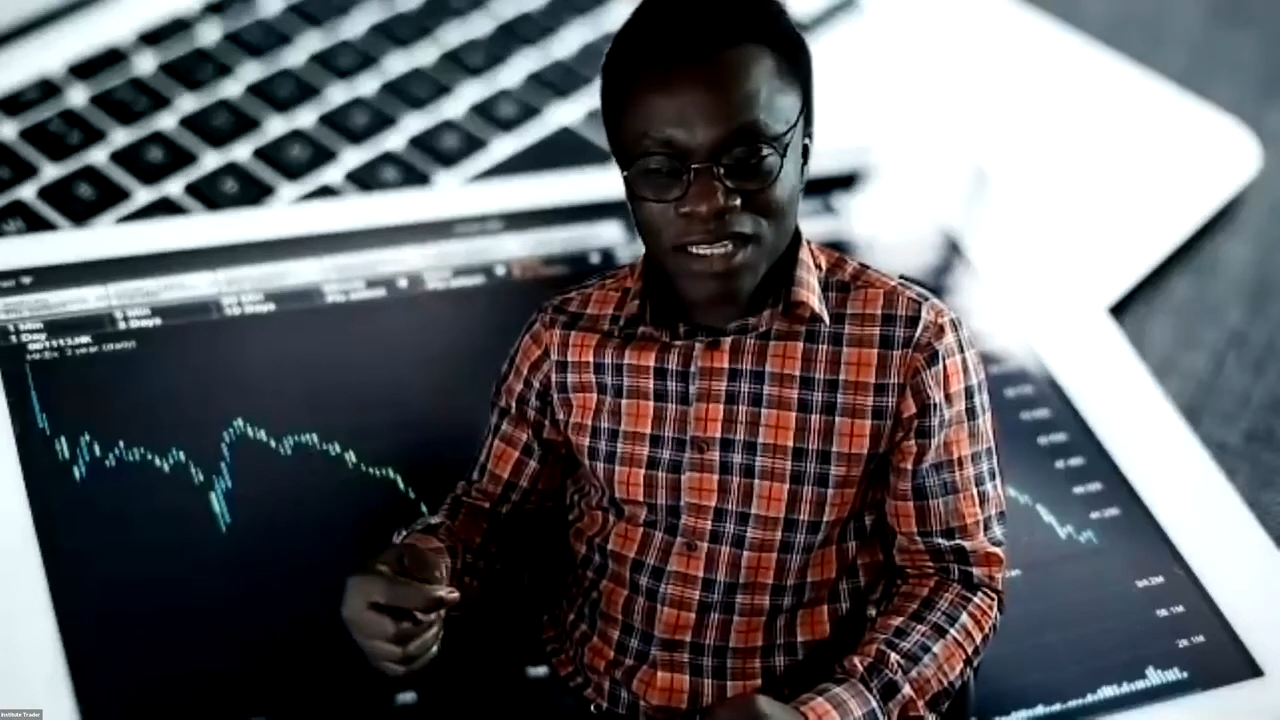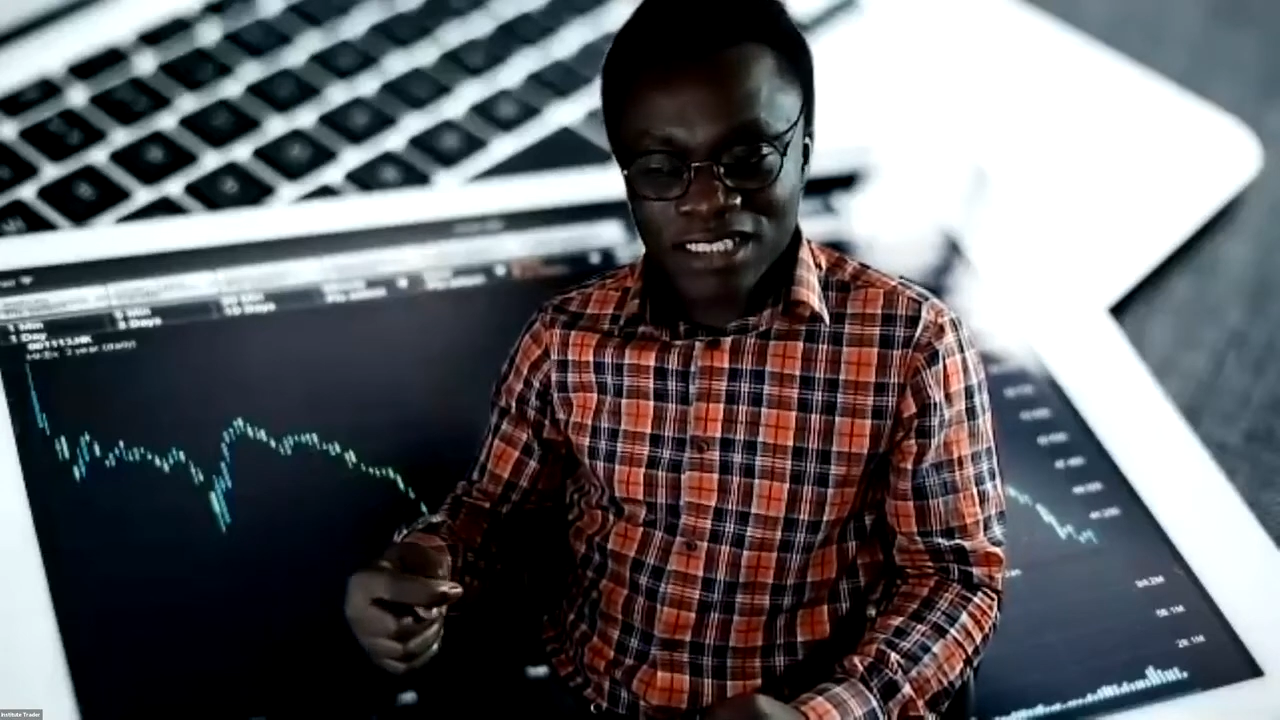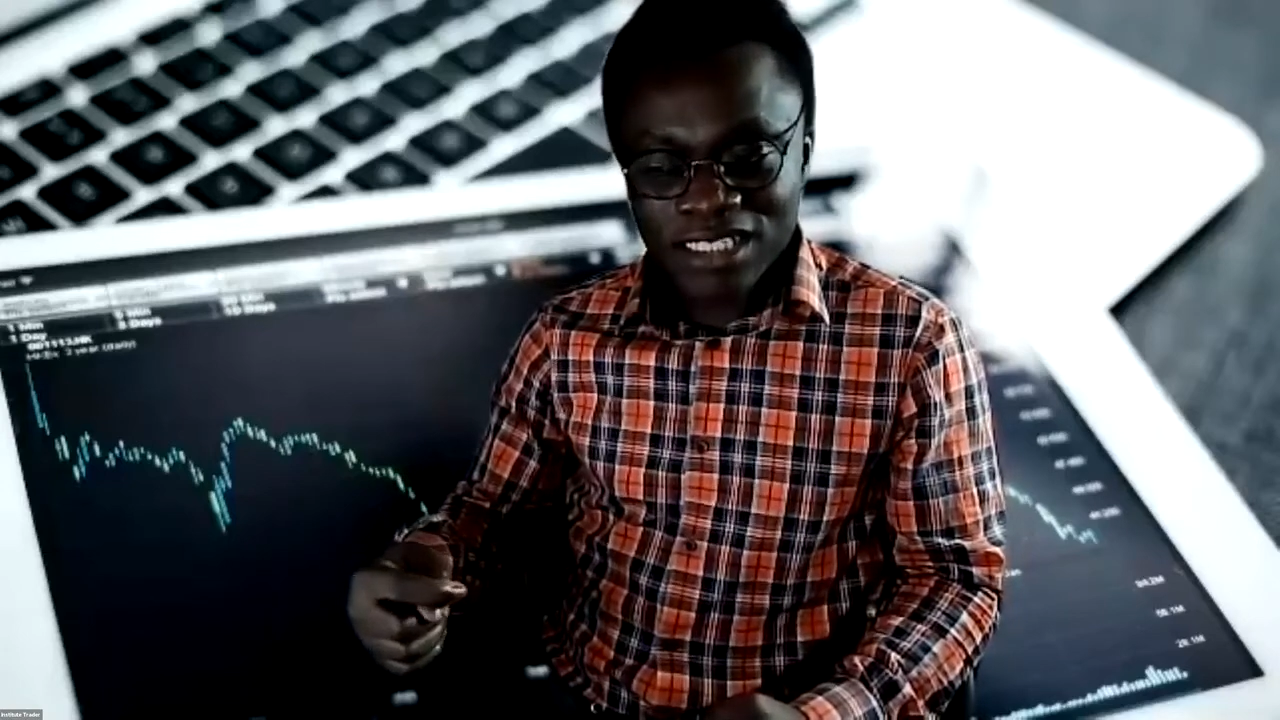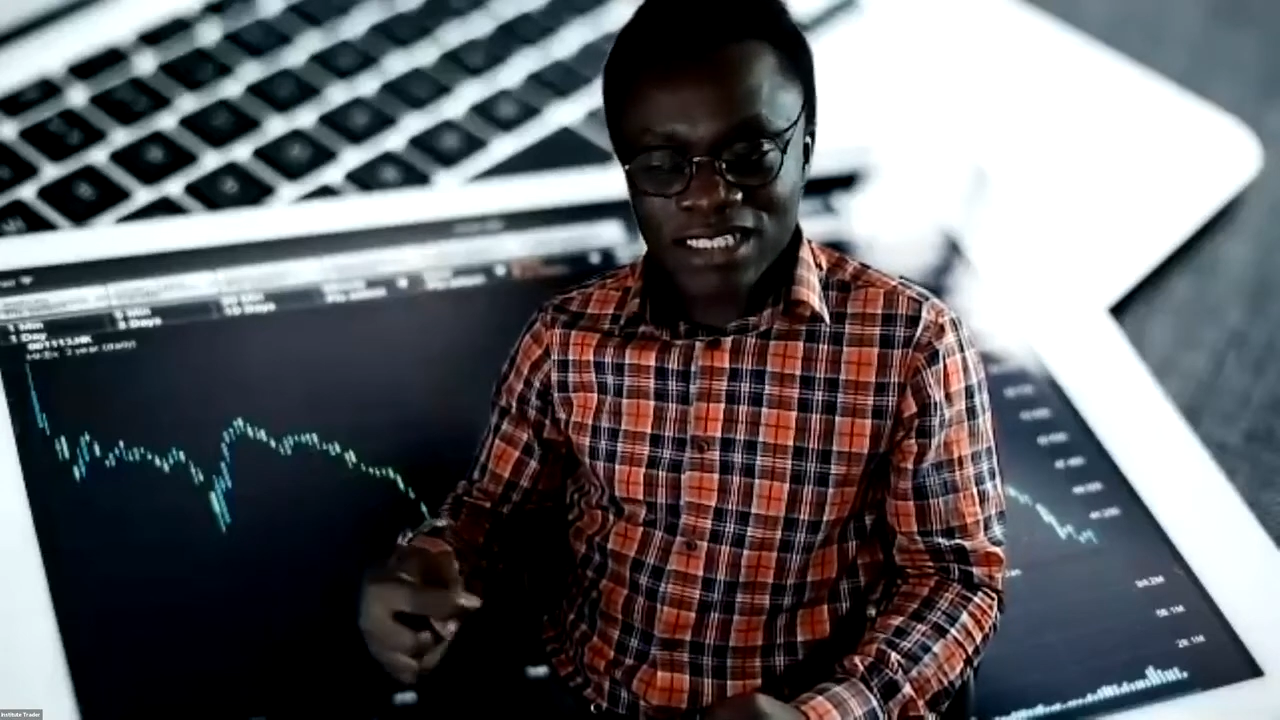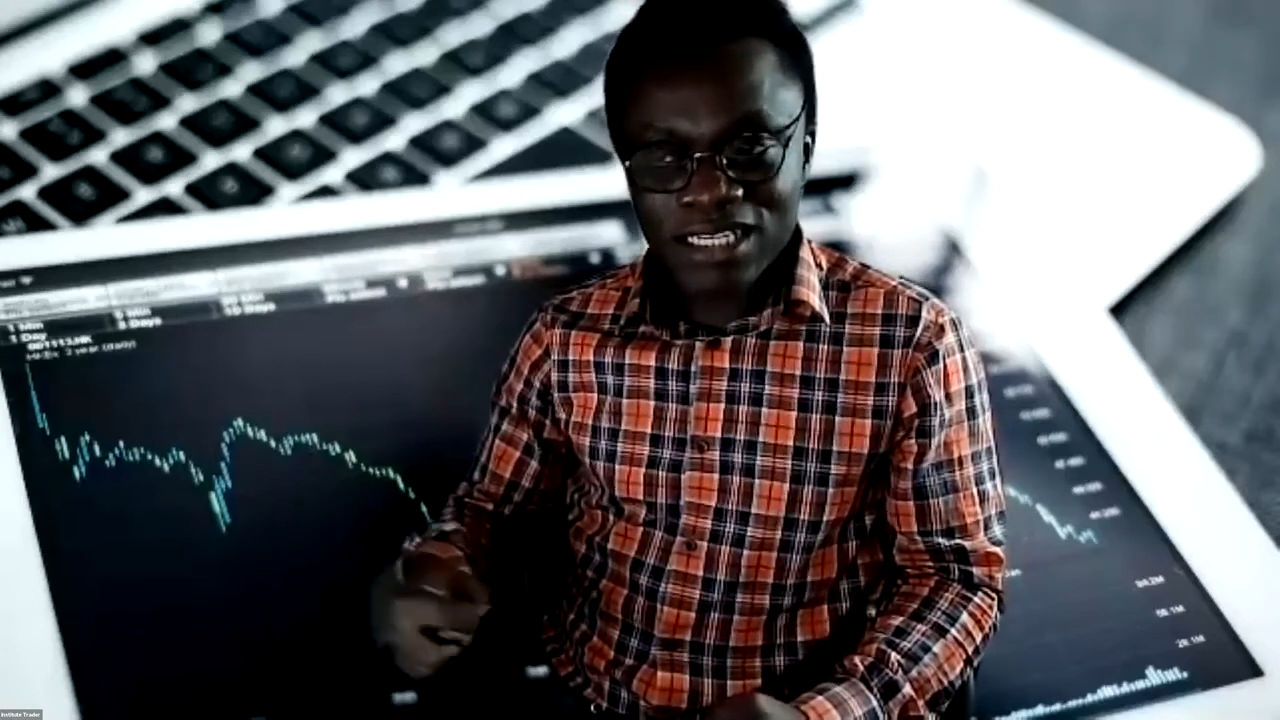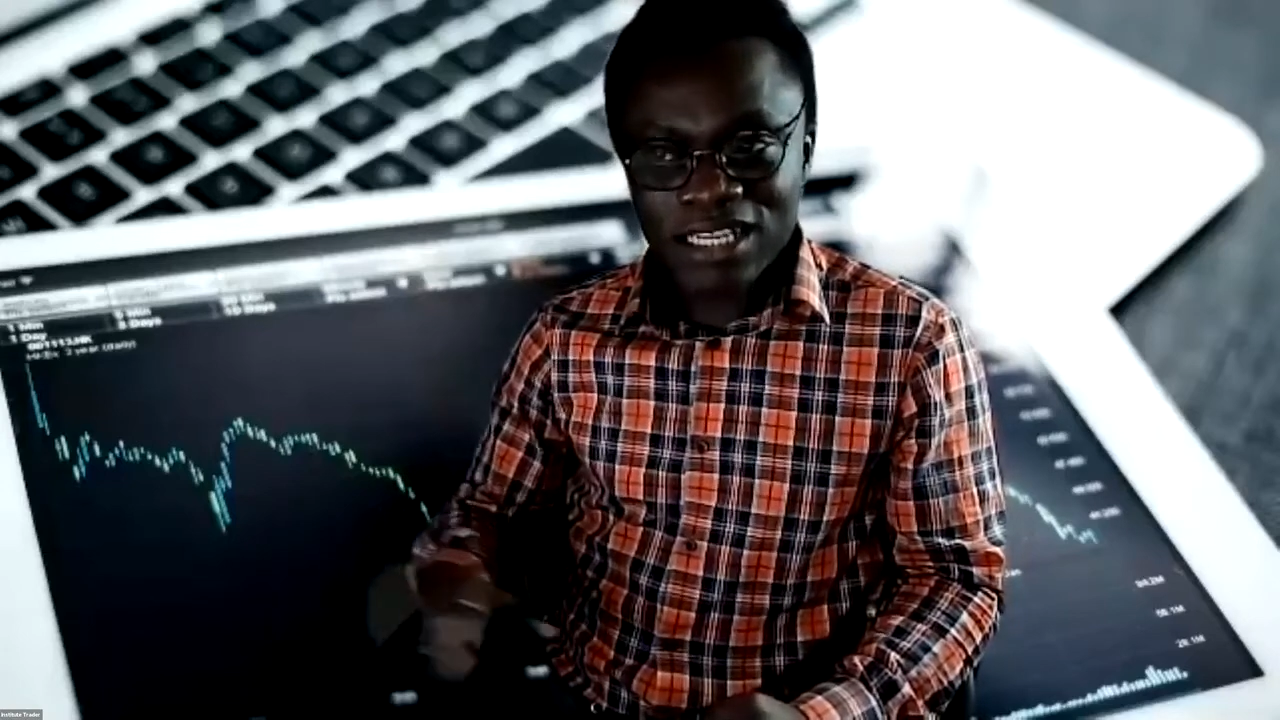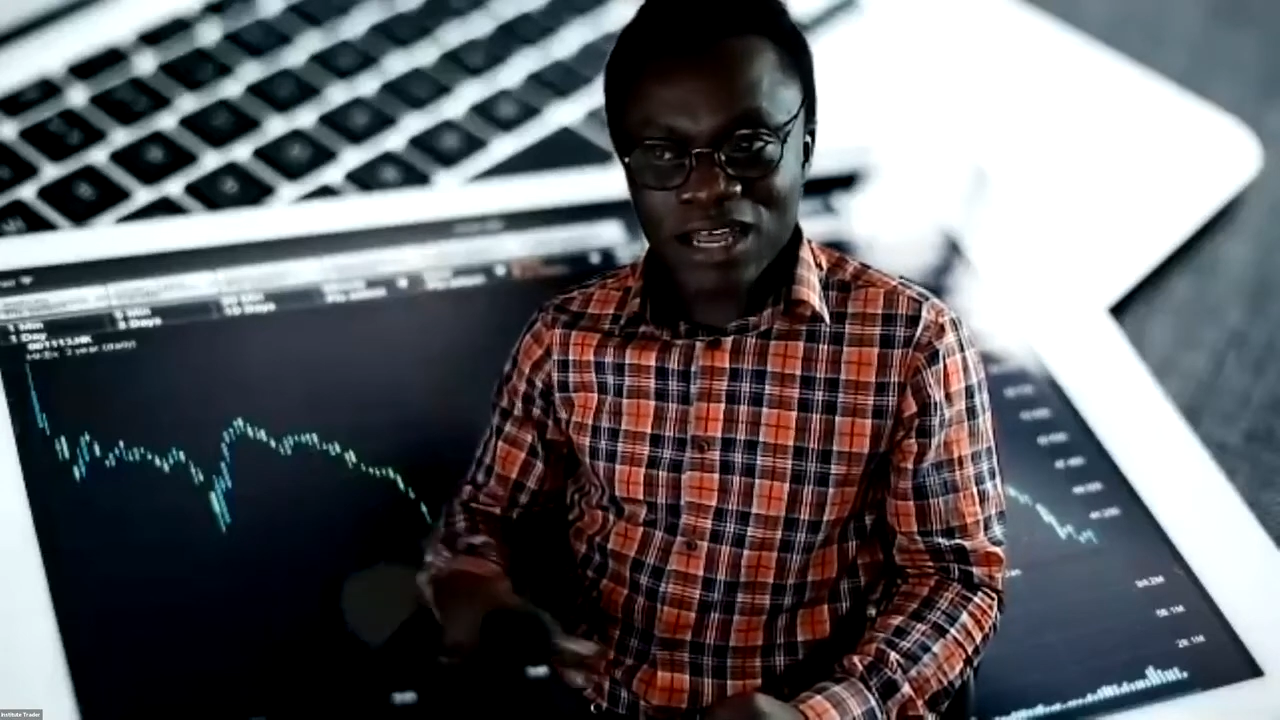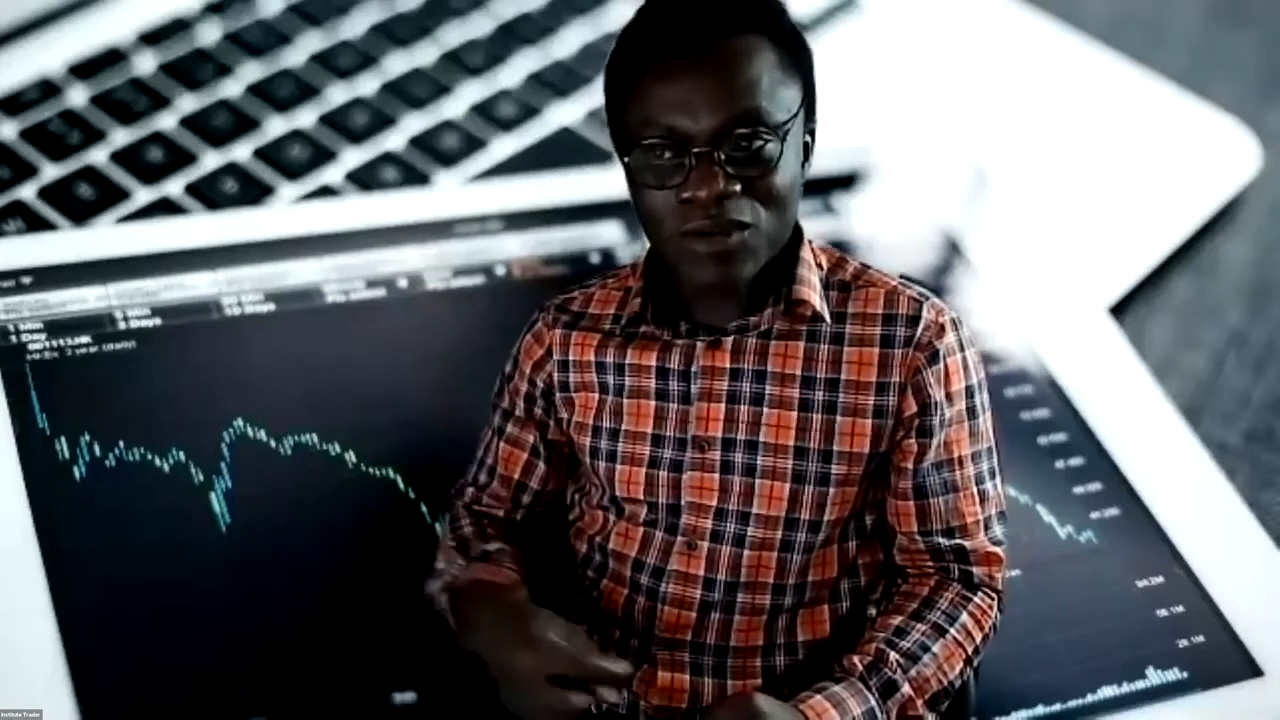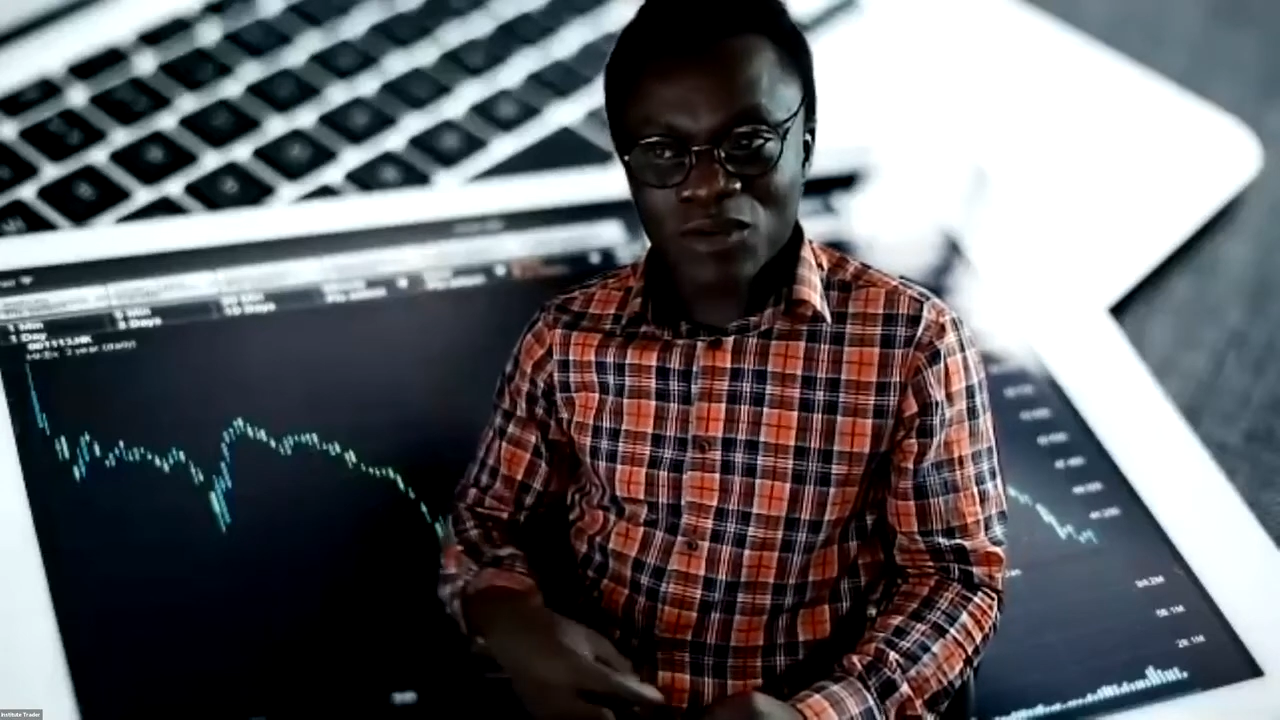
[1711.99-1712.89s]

sitting down